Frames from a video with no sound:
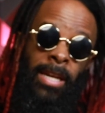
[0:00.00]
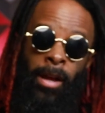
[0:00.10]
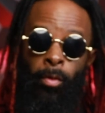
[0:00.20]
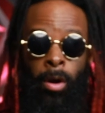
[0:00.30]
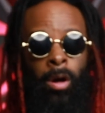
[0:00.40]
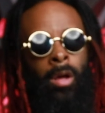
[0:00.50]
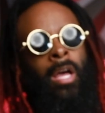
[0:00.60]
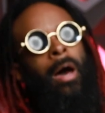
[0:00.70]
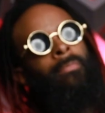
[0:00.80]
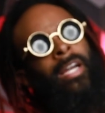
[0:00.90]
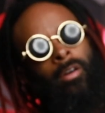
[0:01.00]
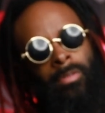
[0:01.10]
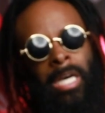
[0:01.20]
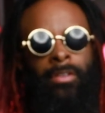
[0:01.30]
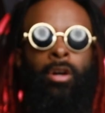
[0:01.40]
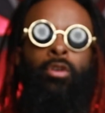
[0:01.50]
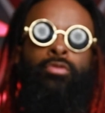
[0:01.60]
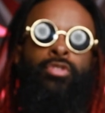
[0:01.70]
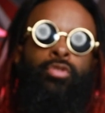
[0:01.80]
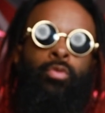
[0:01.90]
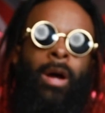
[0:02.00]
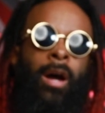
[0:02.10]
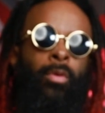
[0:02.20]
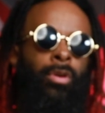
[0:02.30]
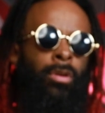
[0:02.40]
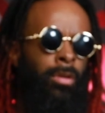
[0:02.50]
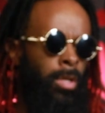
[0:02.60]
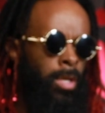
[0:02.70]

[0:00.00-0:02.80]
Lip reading: Night Raw. I'm not gonna lie, the whole 2-hour